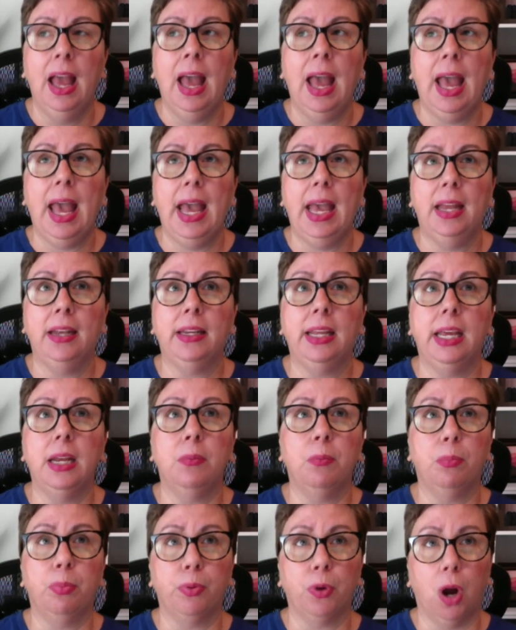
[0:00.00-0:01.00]
And
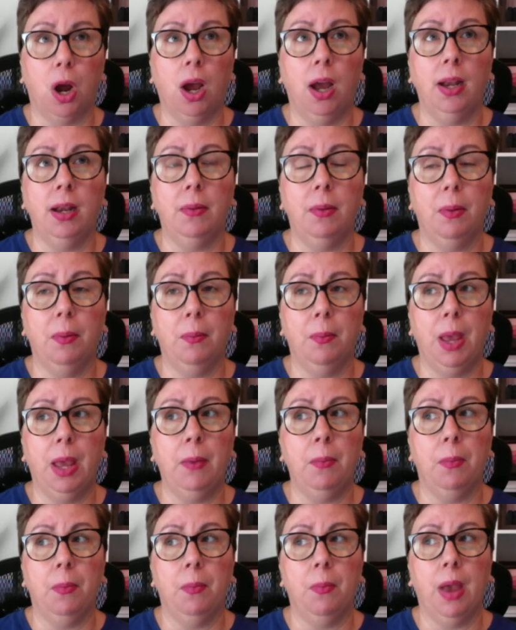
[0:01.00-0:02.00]
it brought
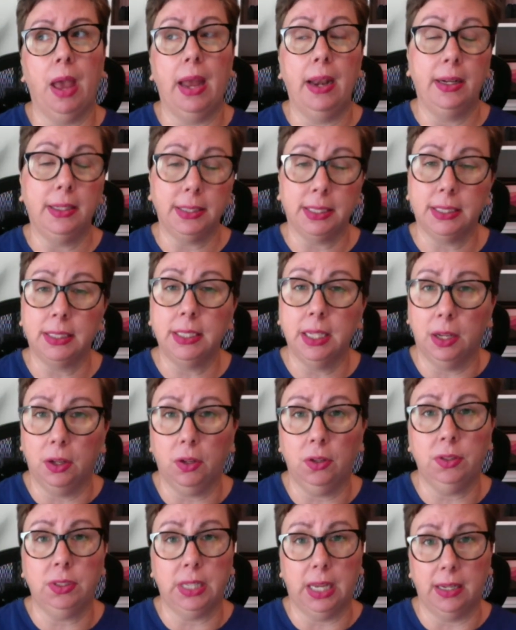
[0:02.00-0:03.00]
it and it
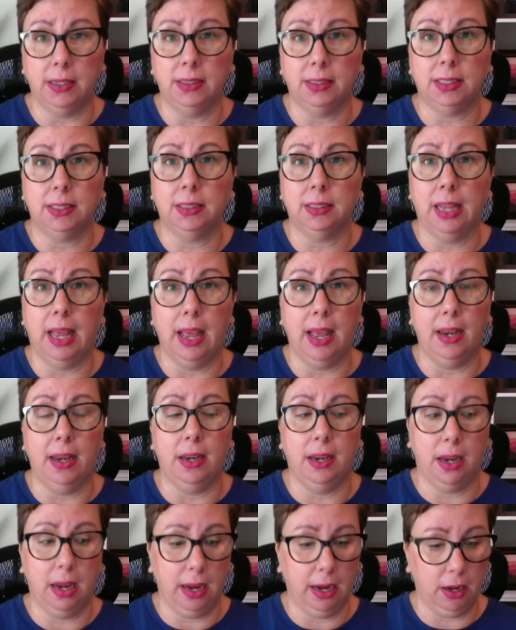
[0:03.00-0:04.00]
still does,
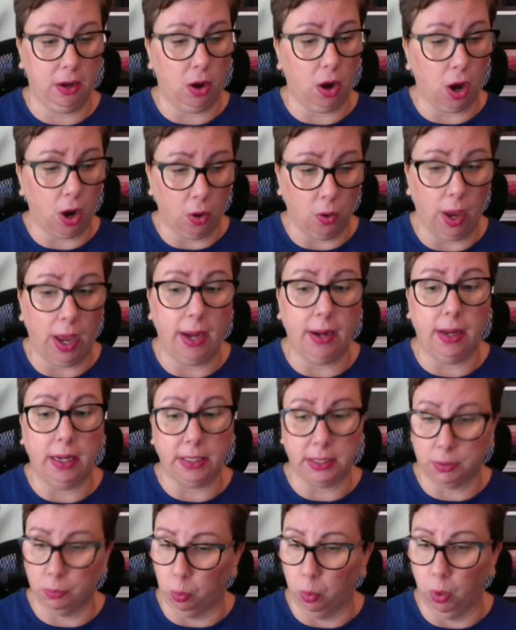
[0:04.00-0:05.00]
and
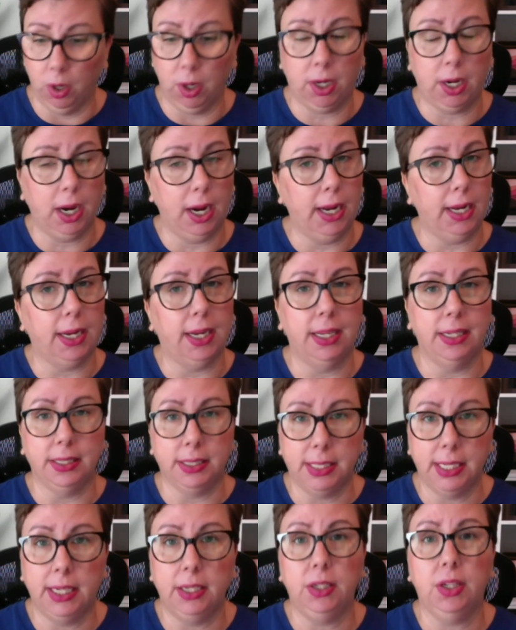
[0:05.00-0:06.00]
it's work I
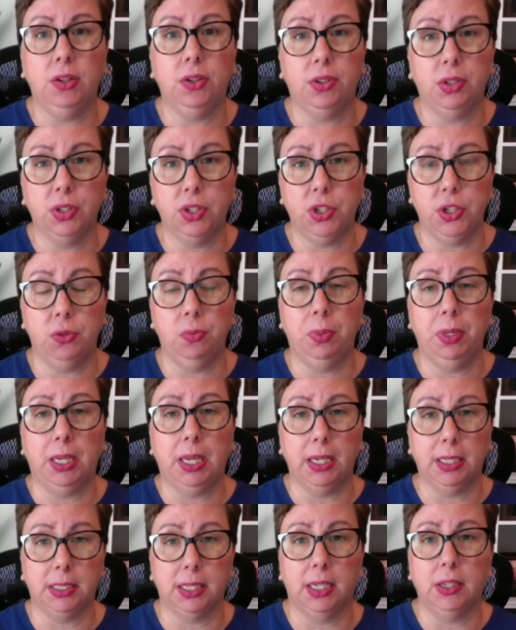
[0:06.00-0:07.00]
continue to do
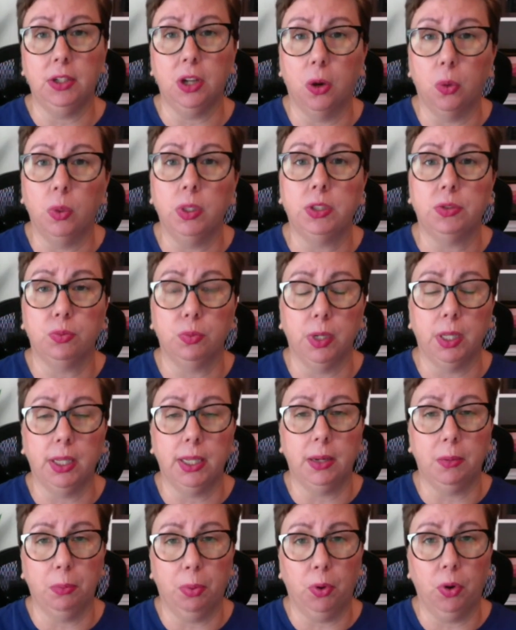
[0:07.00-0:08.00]
because I know what's really
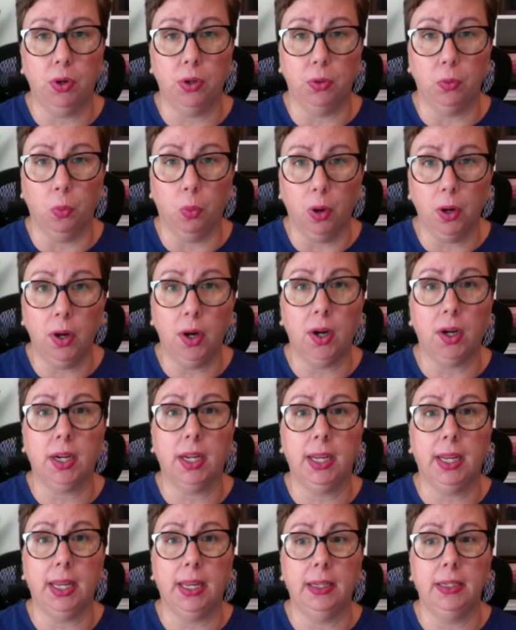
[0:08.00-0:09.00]
important work
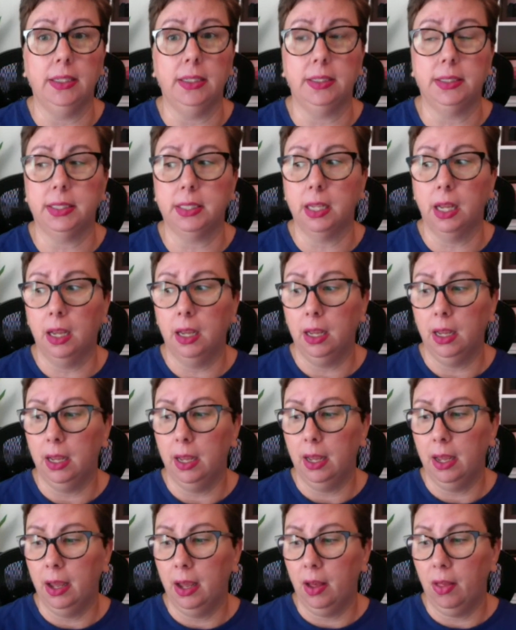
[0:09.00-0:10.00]
is
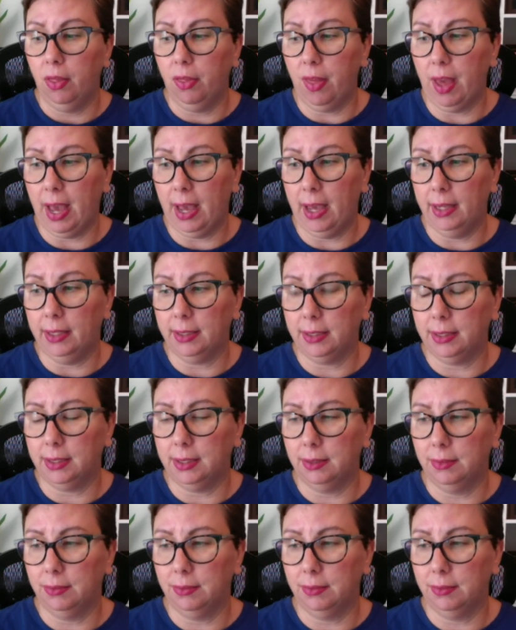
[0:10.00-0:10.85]
that